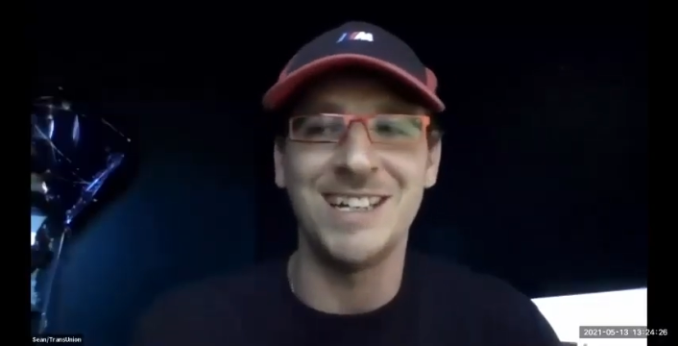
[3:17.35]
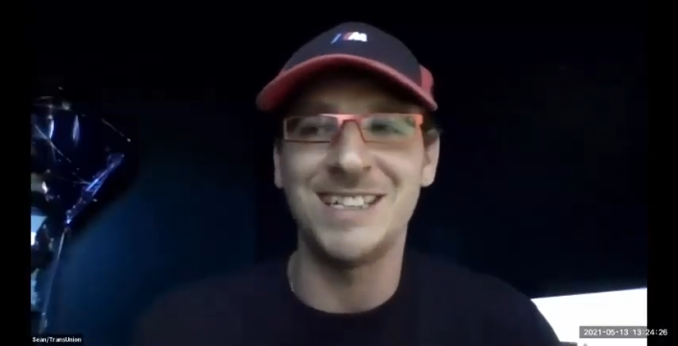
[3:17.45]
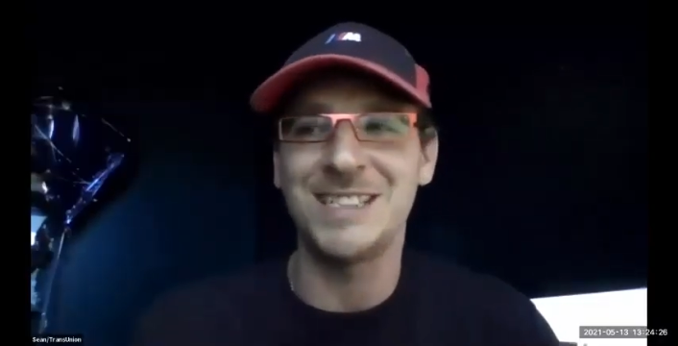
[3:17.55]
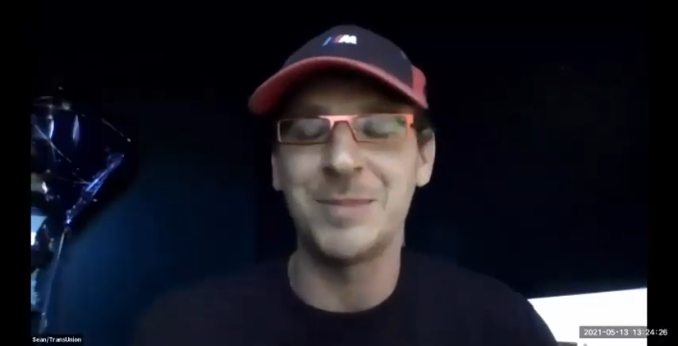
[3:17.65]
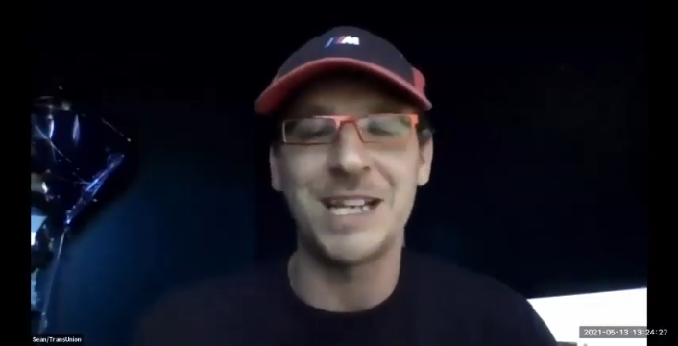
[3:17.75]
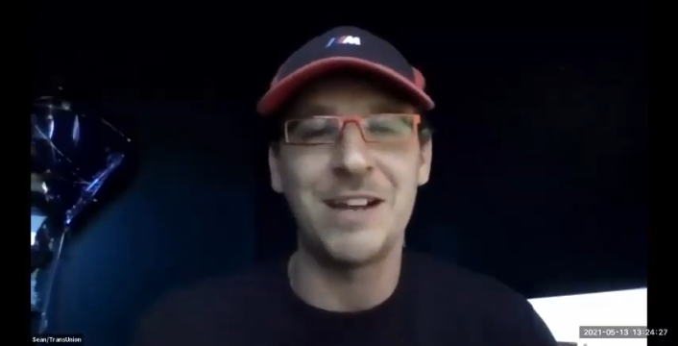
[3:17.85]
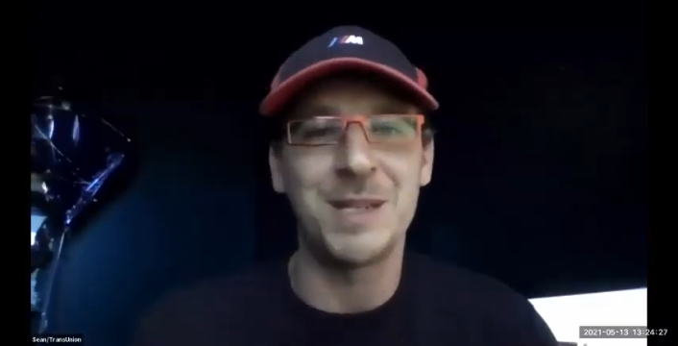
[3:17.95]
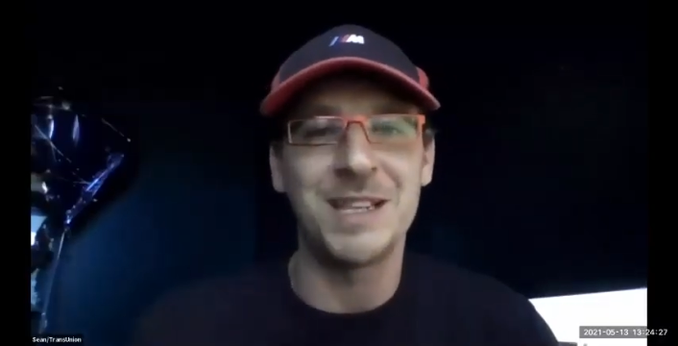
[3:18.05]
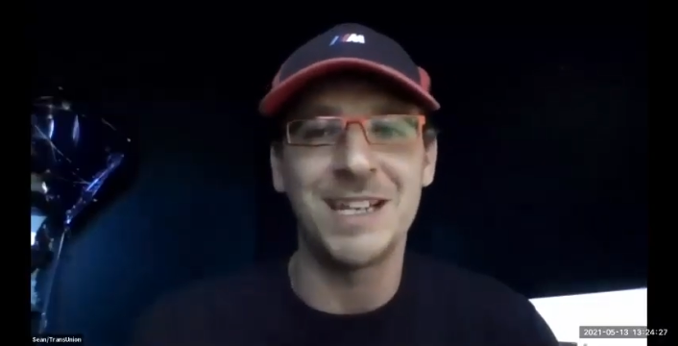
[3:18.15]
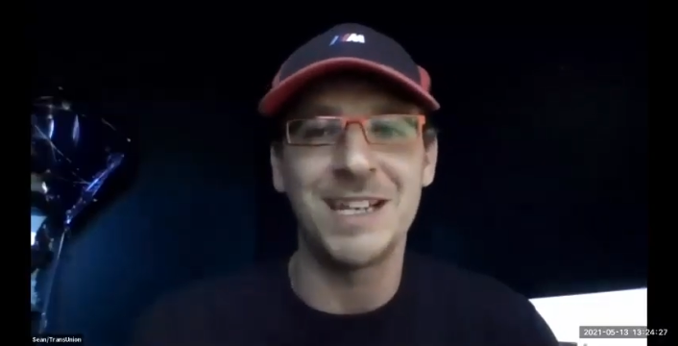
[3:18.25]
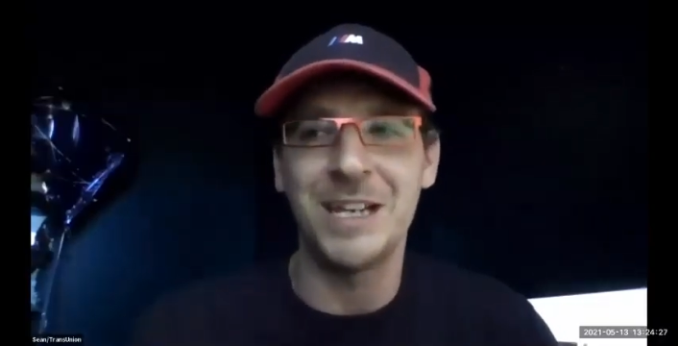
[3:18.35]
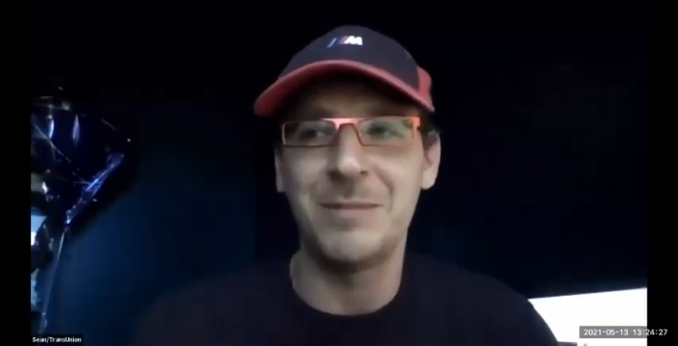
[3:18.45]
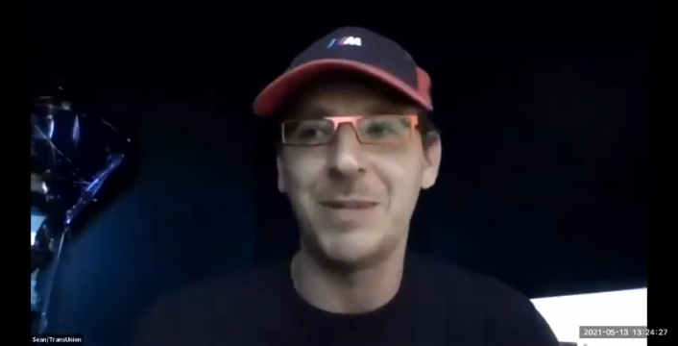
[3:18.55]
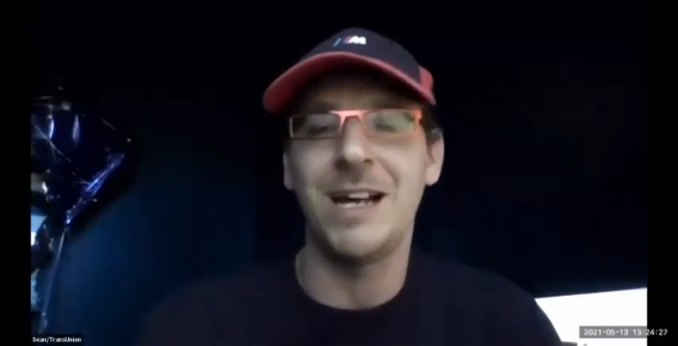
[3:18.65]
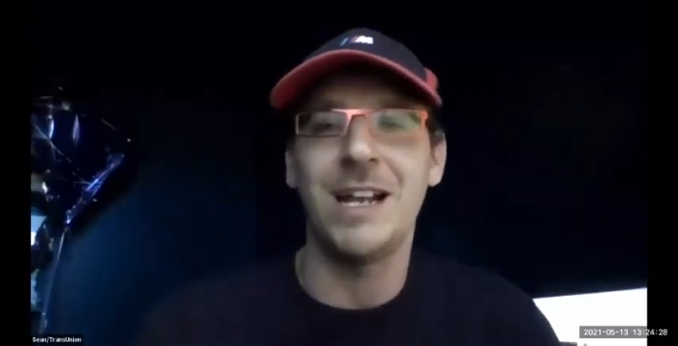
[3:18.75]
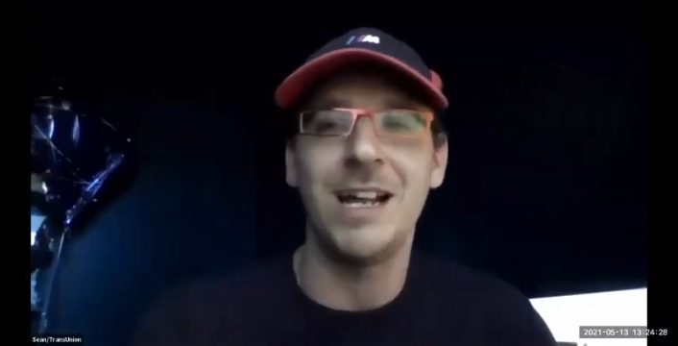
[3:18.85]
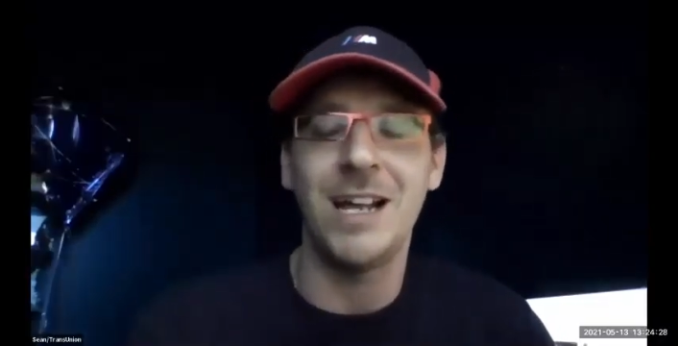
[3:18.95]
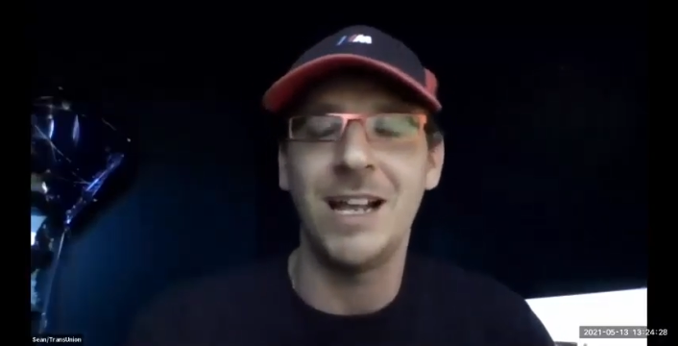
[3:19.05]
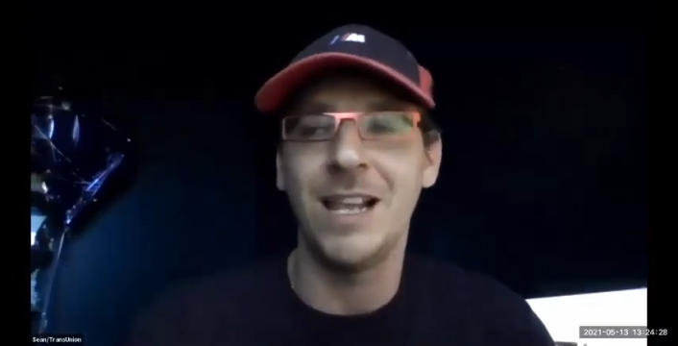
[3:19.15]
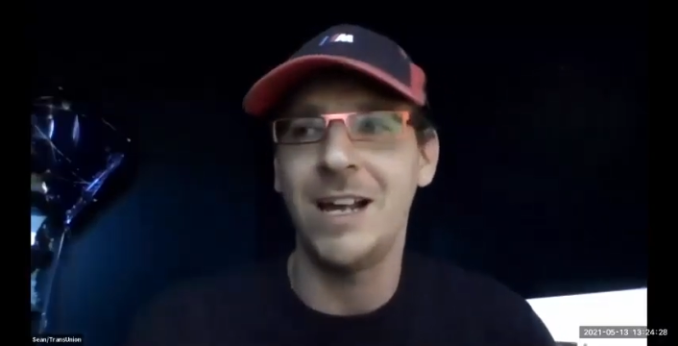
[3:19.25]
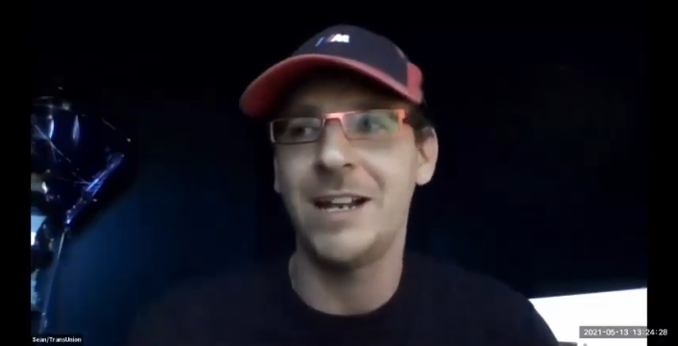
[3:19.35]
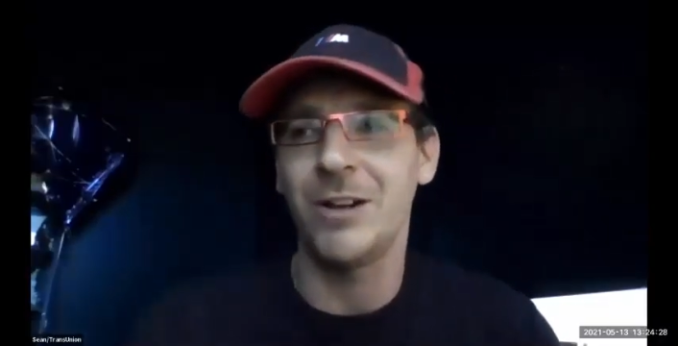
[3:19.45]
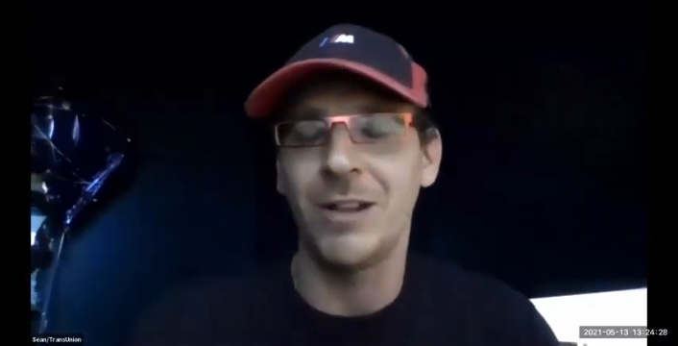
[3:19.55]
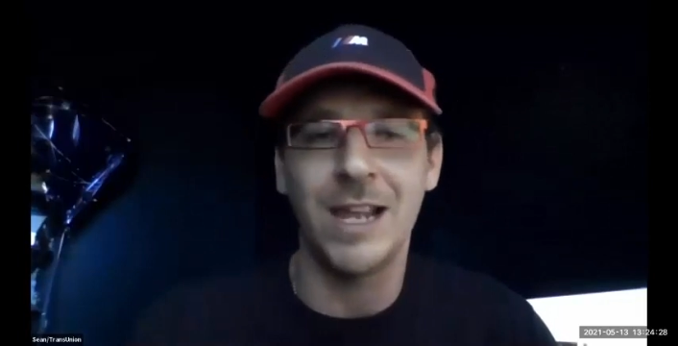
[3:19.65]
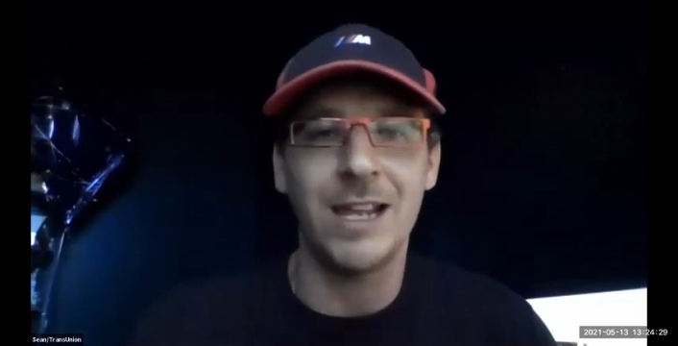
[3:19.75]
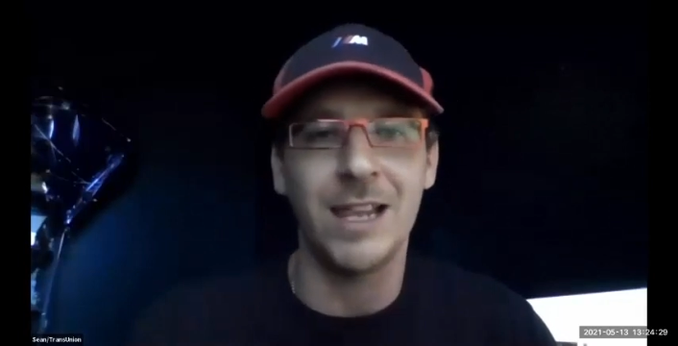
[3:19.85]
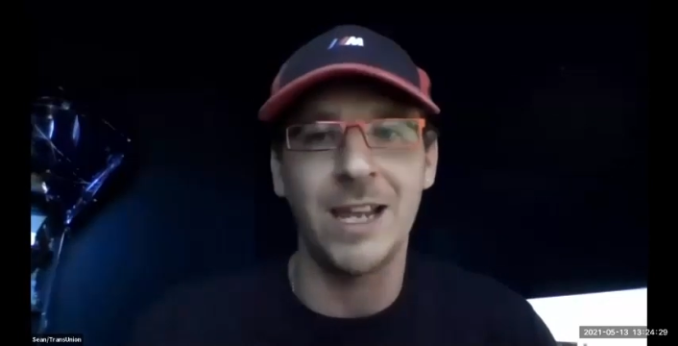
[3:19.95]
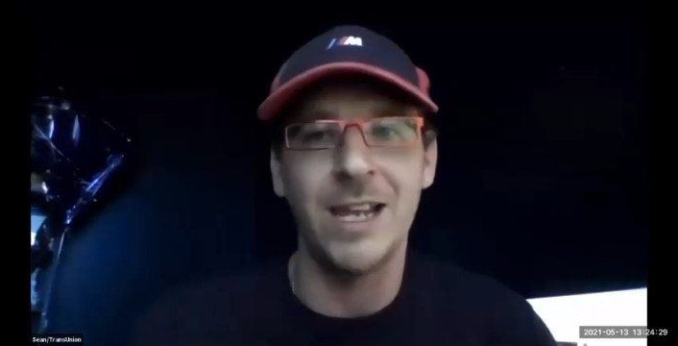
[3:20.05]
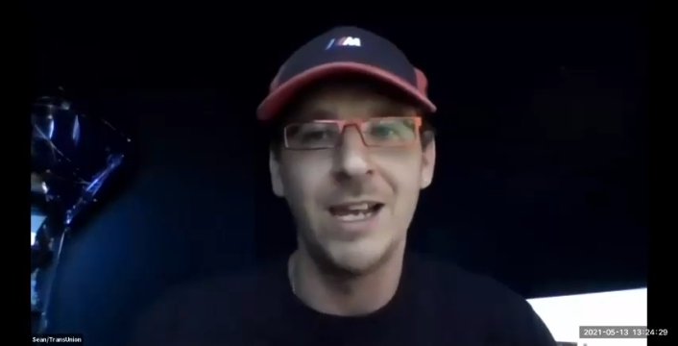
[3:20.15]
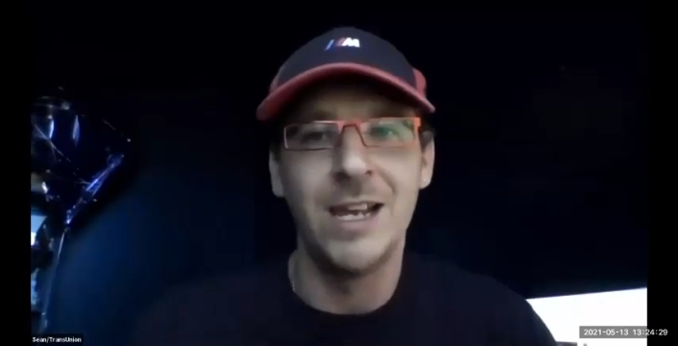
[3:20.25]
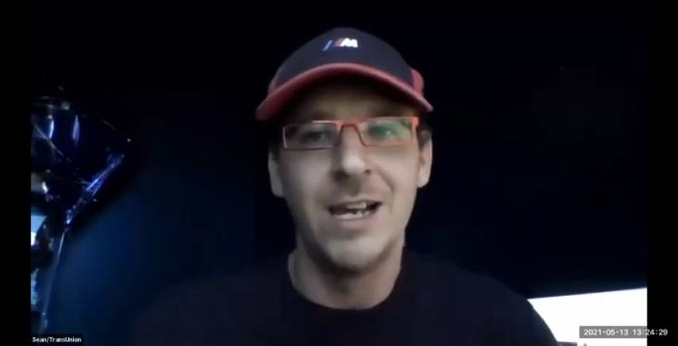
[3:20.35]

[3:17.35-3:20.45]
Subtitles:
Something I've been thinking about a lot here lately.